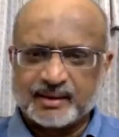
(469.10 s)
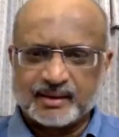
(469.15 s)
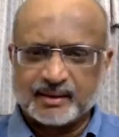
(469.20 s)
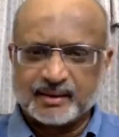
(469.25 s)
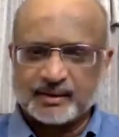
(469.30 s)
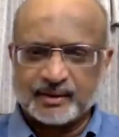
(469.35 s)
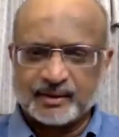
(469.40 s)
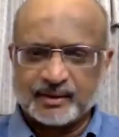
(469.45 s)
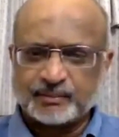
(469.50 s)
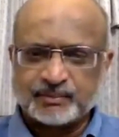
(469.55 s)

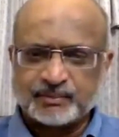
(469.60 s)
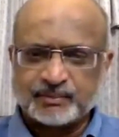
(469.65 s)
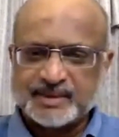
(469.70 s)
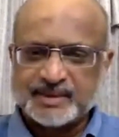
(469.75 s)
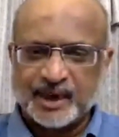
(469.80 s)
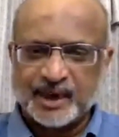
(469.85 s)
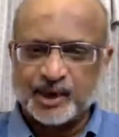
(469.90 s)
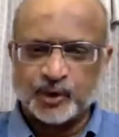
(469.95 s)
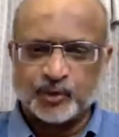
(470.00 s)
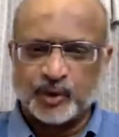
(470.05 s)
let me
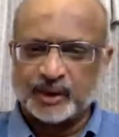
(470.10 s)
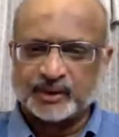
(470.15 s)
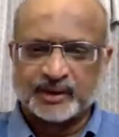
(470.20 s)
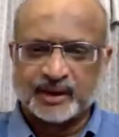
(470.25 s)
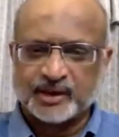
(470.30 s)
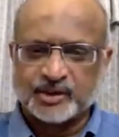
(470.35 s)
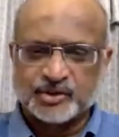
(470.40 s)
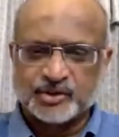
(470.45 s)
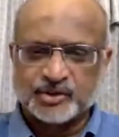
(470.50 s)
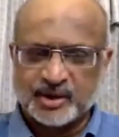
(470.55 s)
tell you one
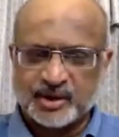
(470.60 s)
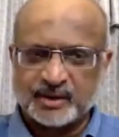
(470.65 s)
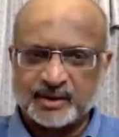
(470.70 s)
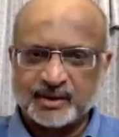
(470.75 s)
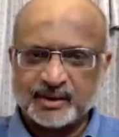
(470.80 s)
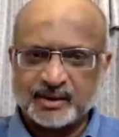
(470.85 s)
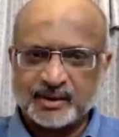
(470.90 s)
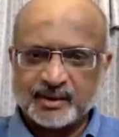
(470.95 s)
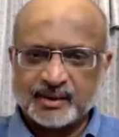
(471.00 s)
thing, Sri.